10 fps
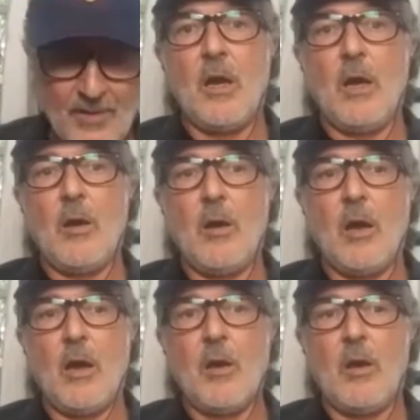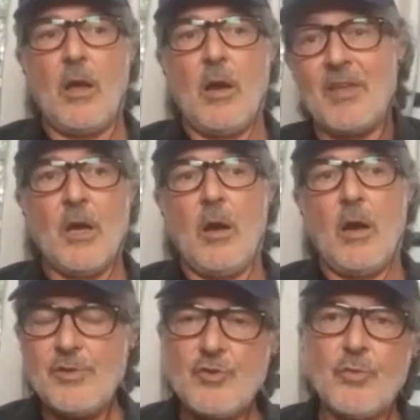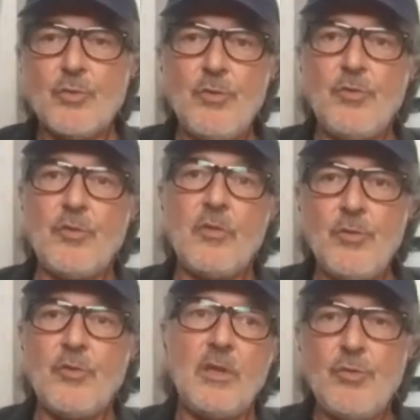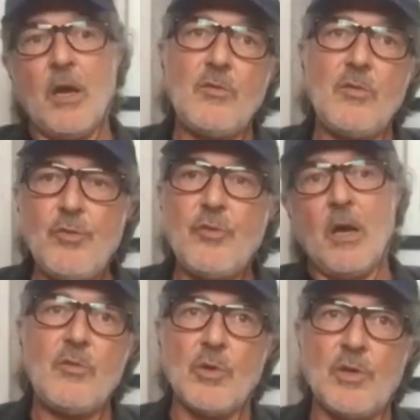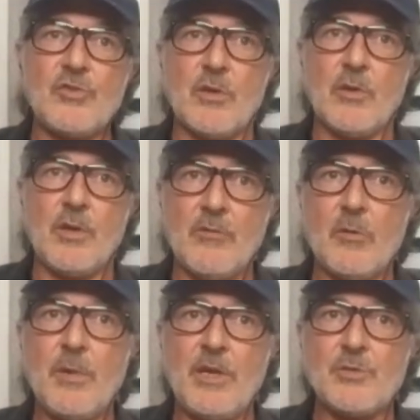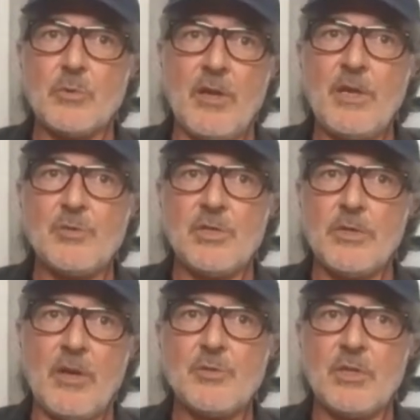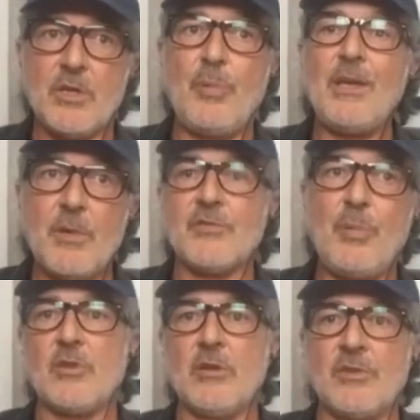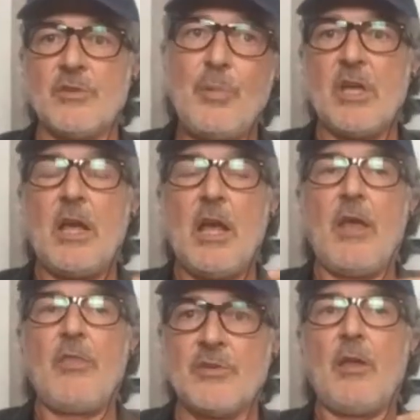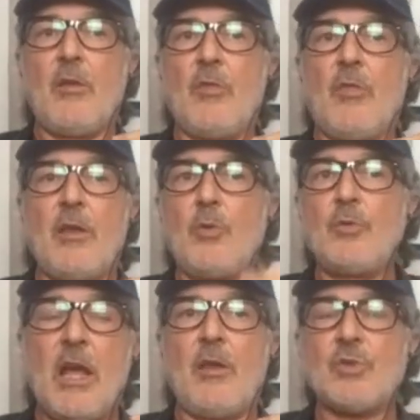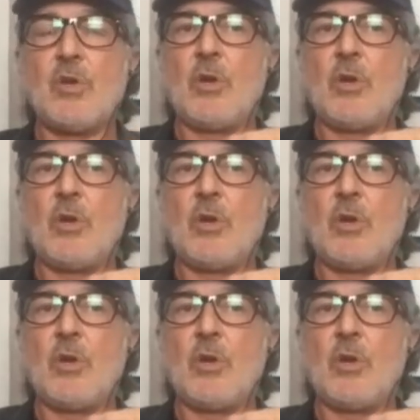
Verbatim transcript: Uh, there is truth to the to the stories that are in every major religion of being Absolutely. of service and that those Absolutely.